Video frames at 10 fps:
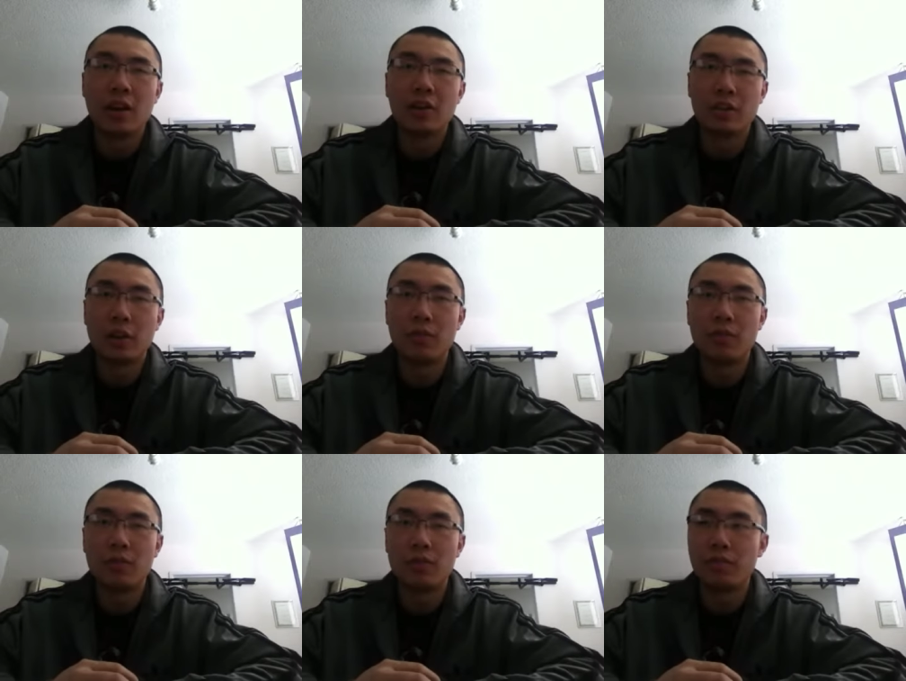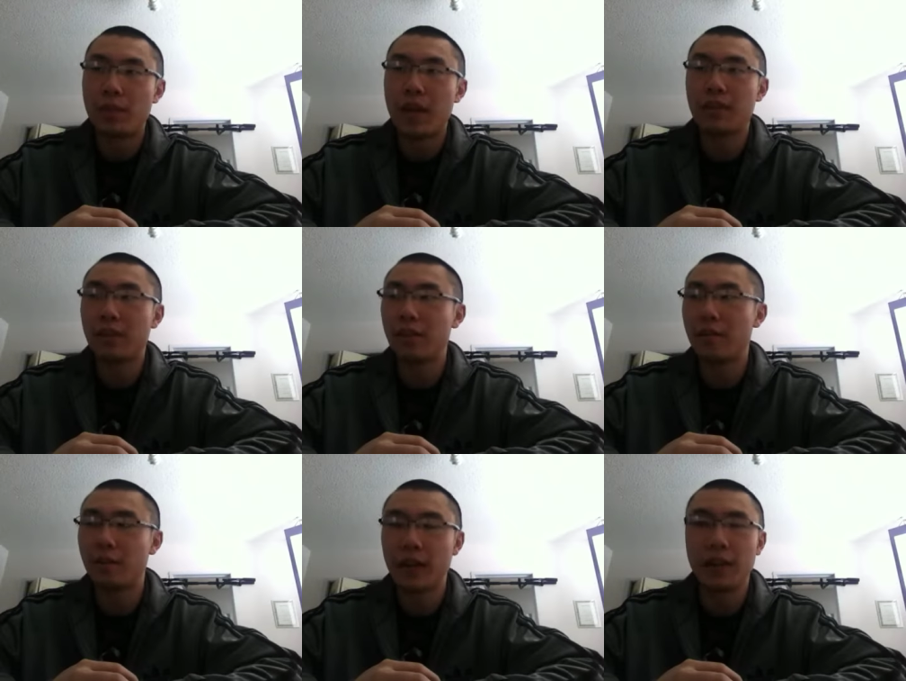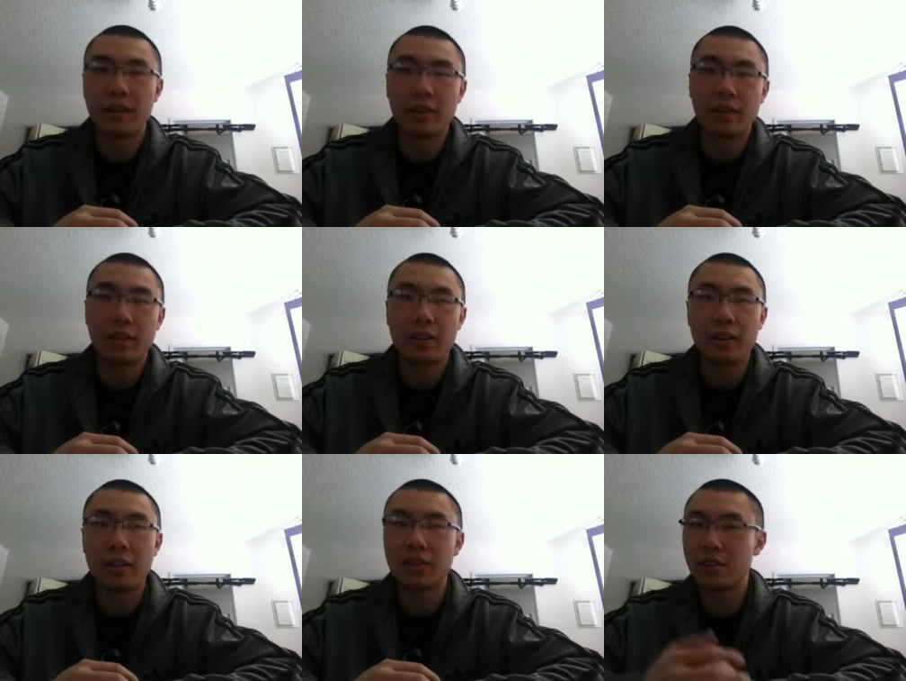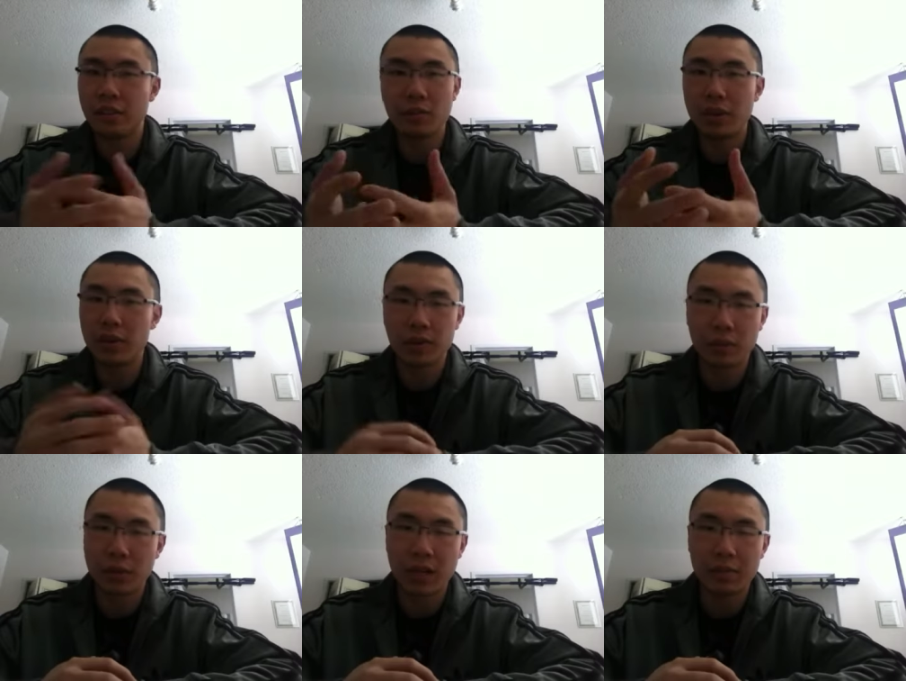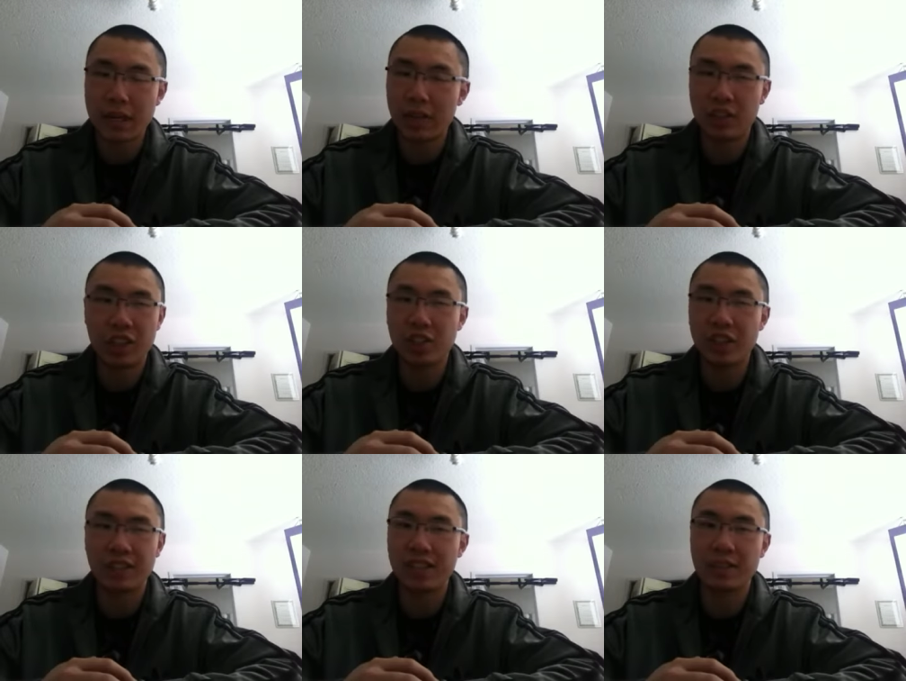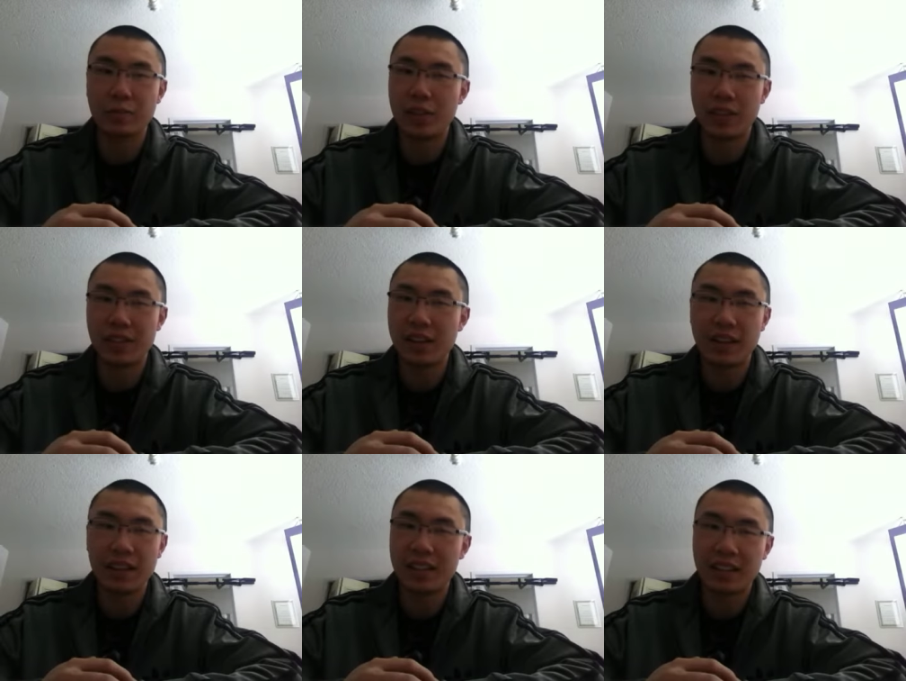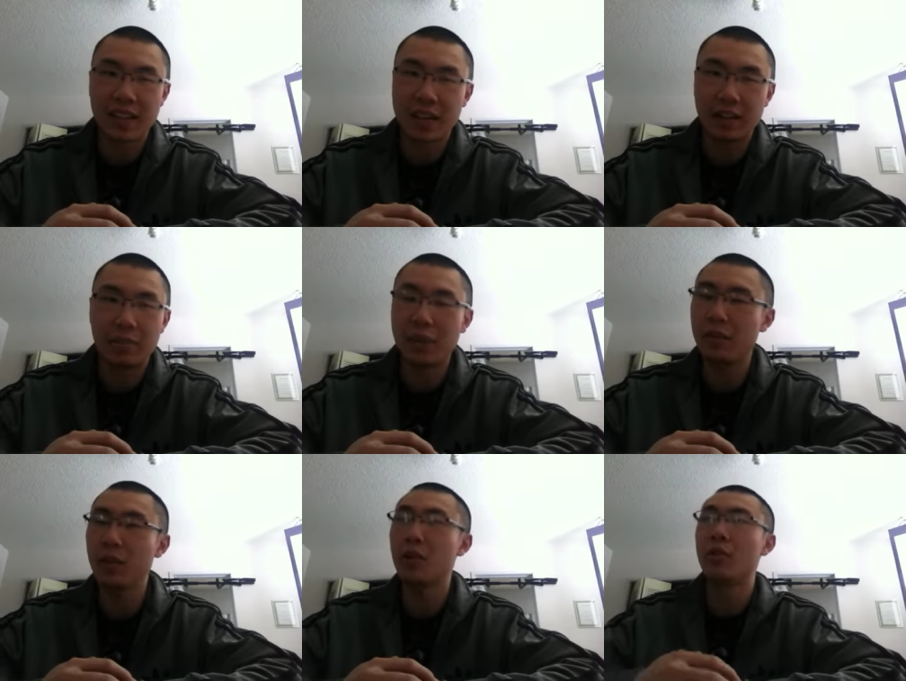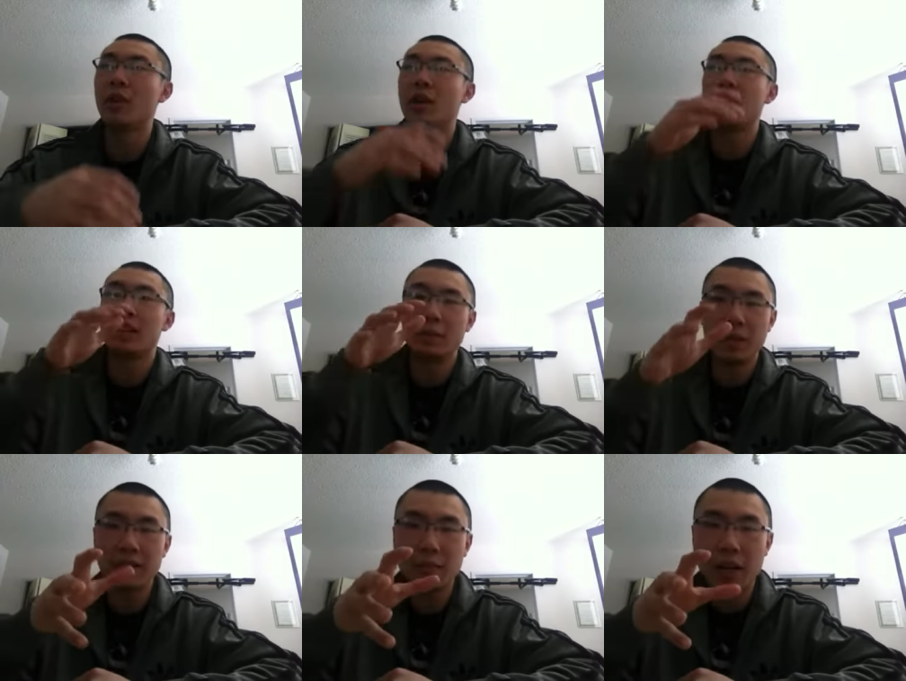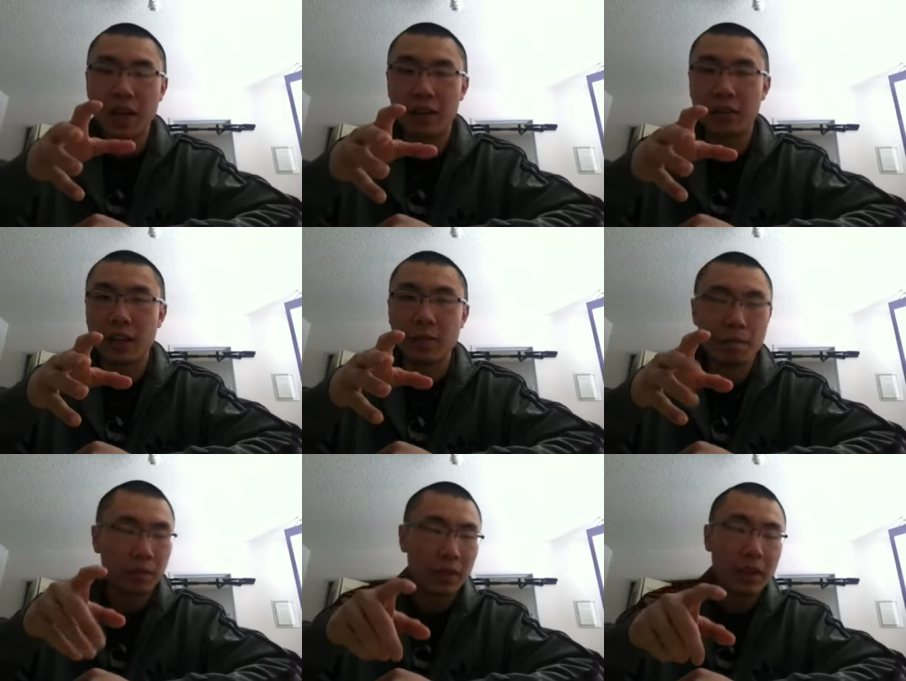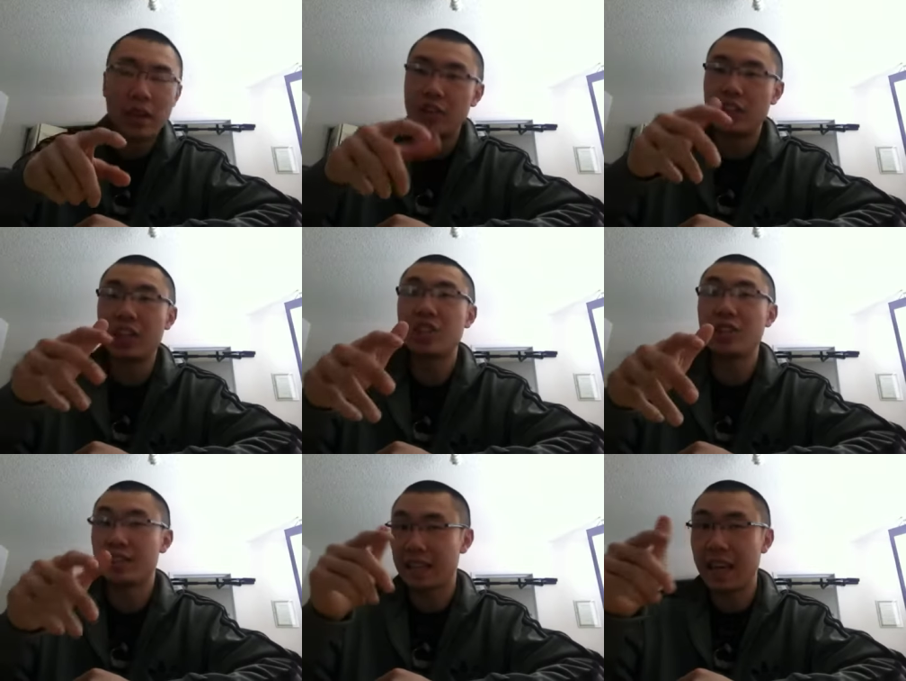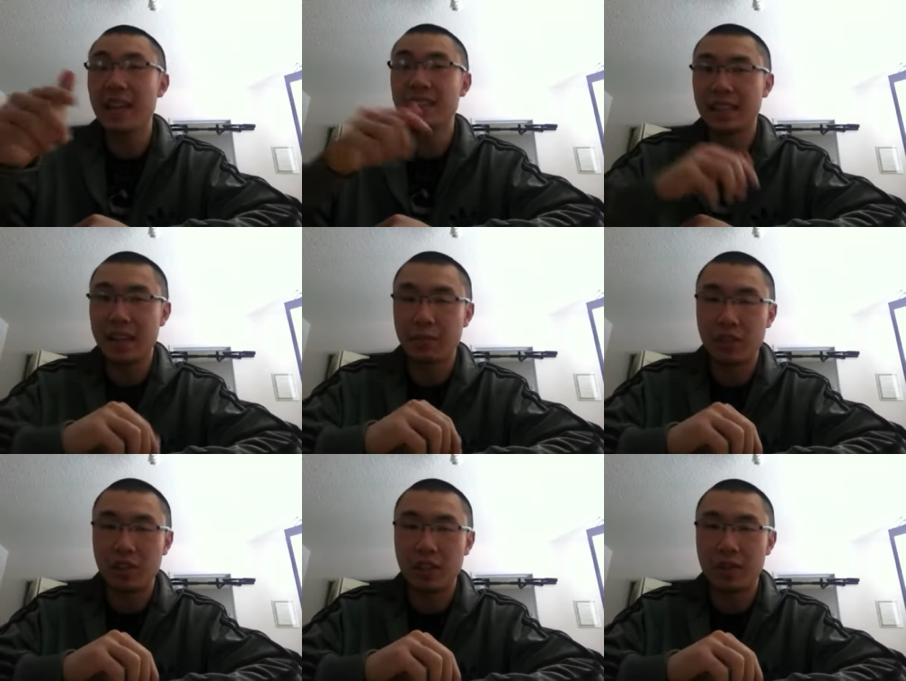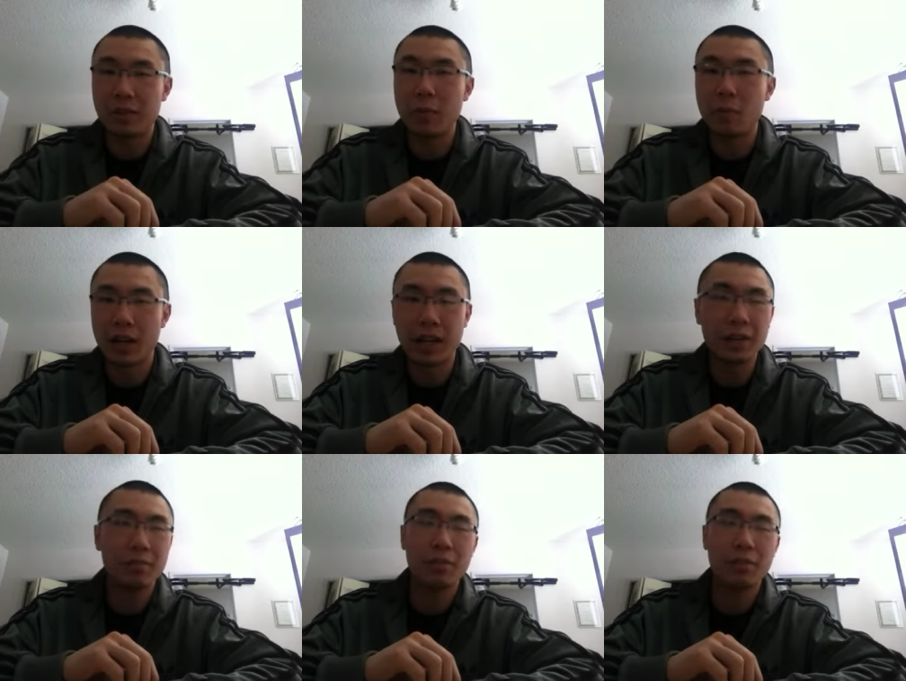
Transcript: So, back to the fight. It's gonna be no surprise, man. Jake Shields doesn't want any of the stand up. Even though, keep this in mind, okay? Jake Shields can stand with GSP. Why?